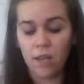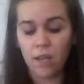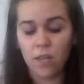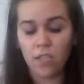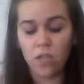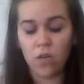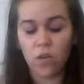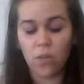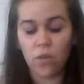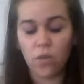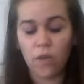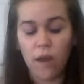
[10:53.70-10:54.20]

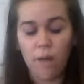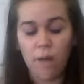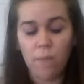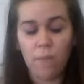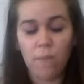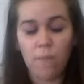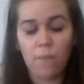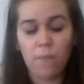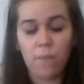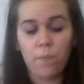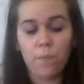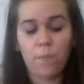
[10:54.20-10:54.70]
So
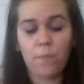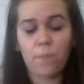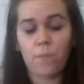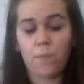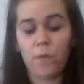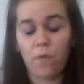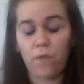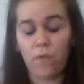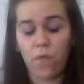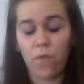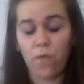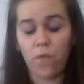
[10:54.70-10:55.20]

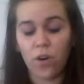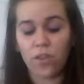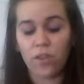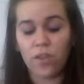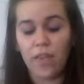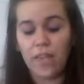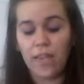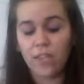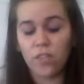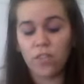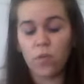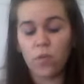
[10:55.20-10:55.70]
before
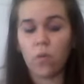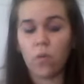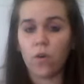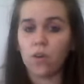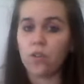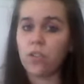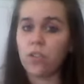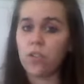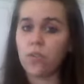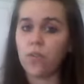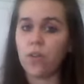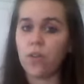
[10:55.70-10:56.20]
they do
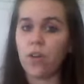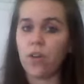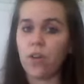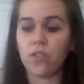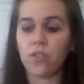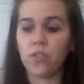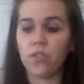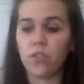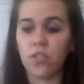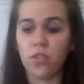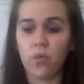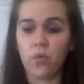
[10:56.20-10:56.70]
orders, you can
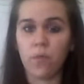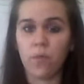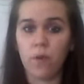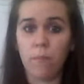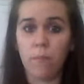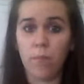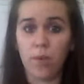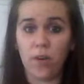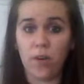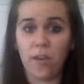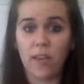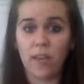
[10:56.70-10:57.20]
also do a
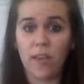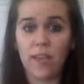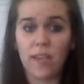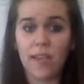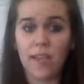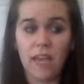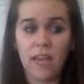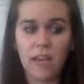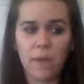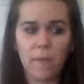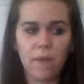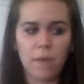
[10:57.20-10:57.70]
booking
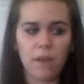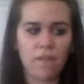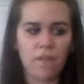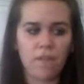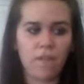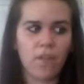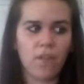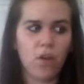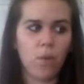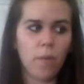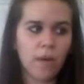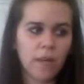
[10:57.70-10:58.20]
game.
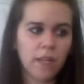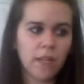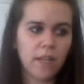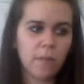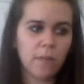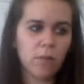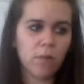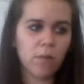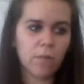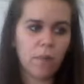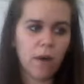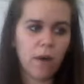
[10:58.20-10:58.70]
If nobody
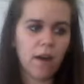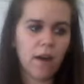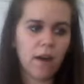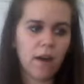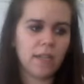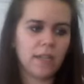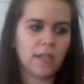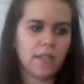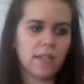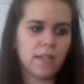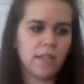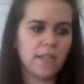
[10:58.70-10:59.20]
booked
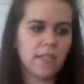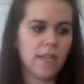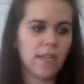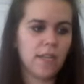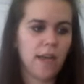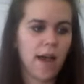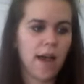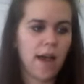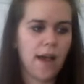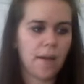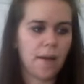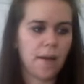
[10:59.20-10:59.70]
parties
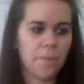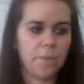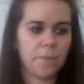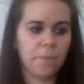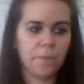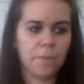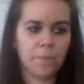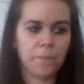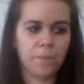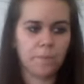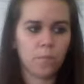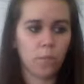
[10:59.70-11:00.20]

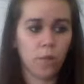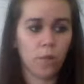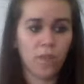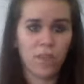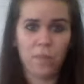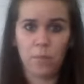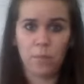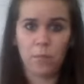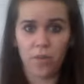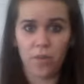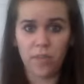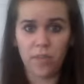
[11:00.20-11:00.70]
with
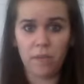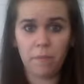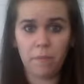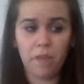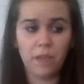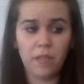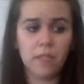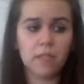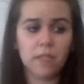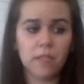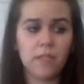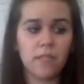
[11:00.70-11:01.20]
the booking
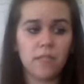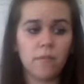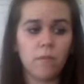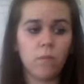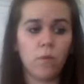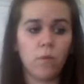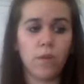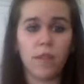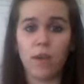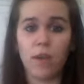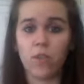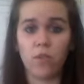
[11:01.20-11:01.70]
beads
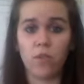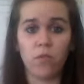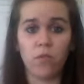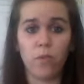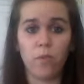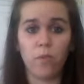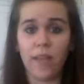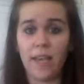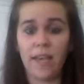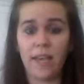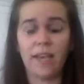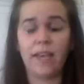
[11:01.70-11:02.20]
without you
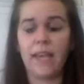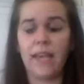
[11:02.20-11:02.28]
playing a